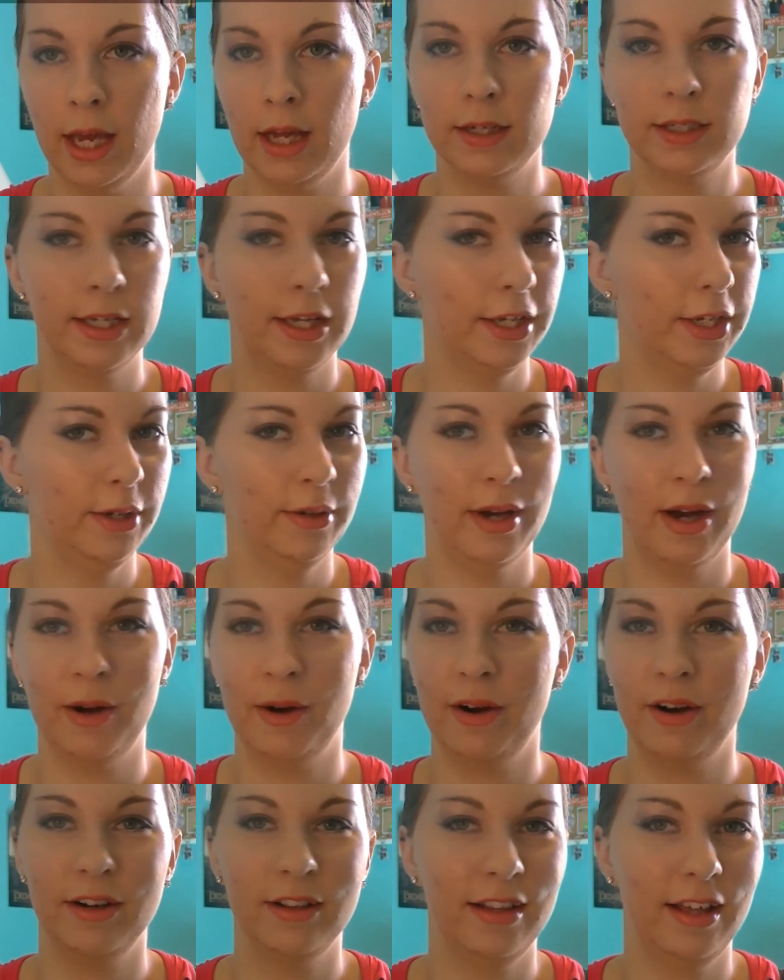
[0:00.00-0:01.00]
tell you how
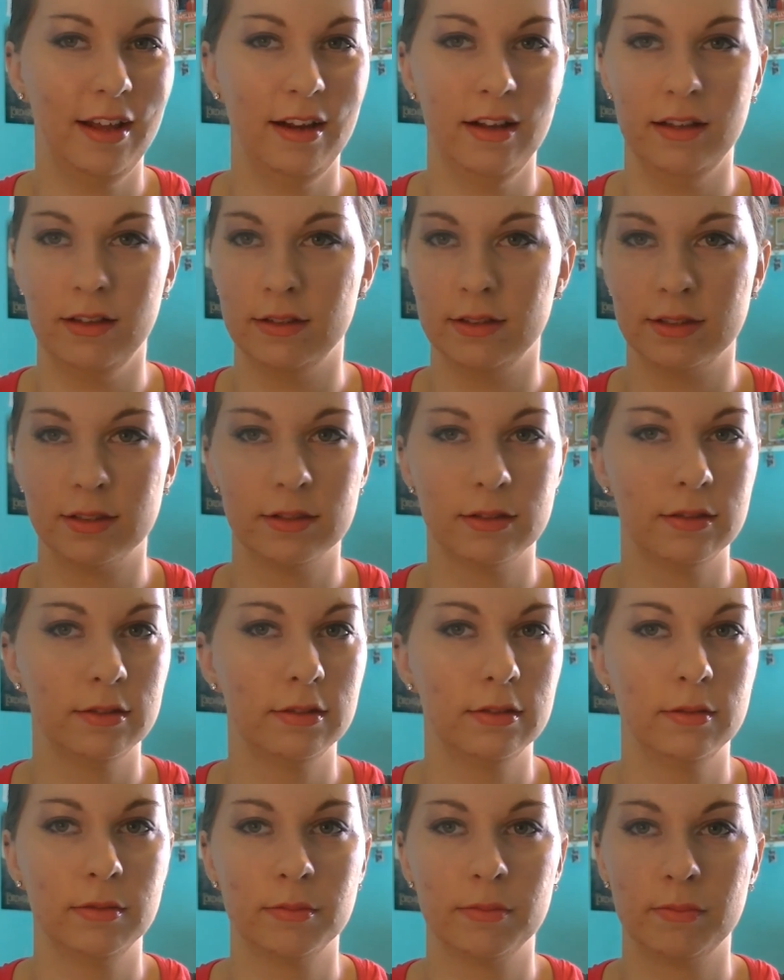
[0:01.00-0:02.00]
hard that is.
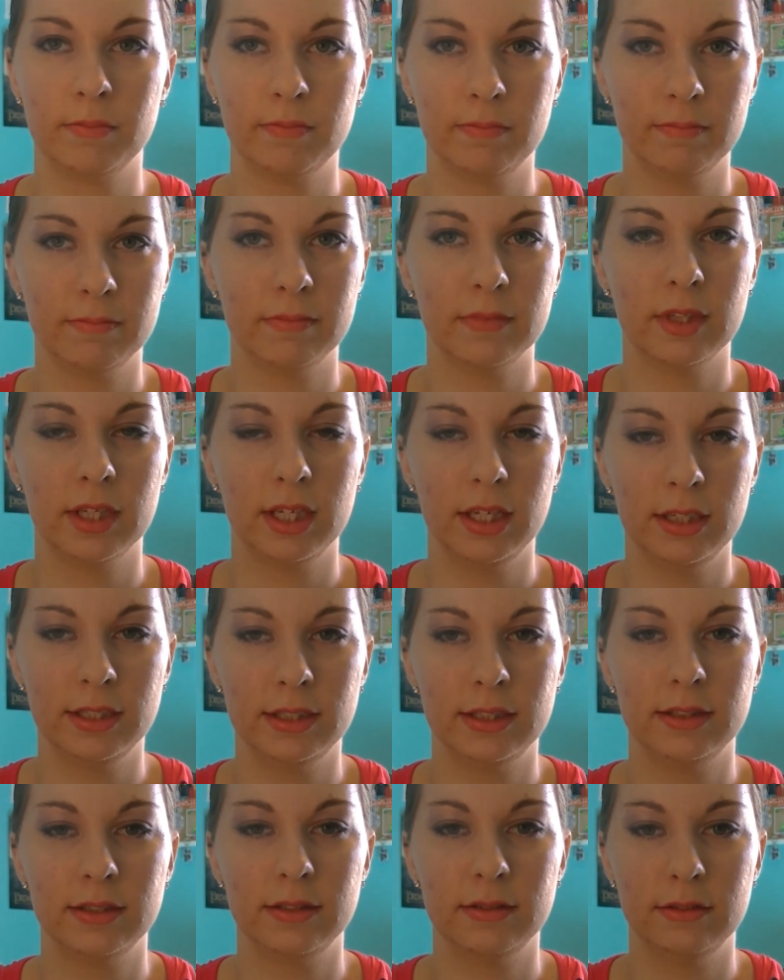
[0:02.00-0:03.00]

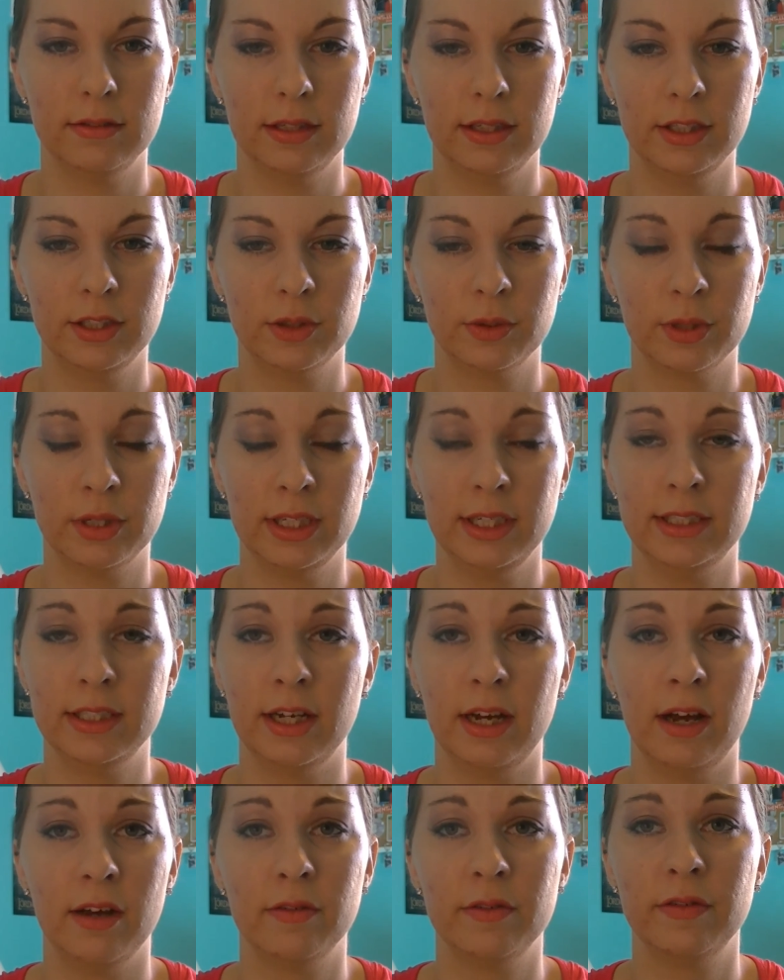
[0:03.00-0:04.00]
It's really
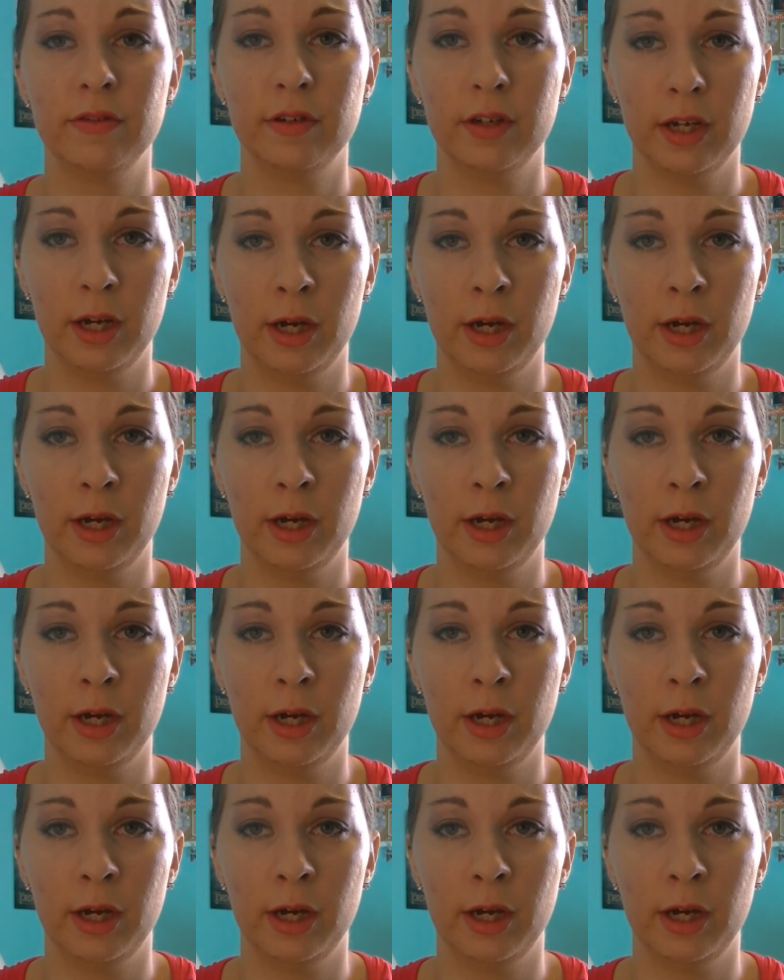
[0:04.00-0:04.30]
tough.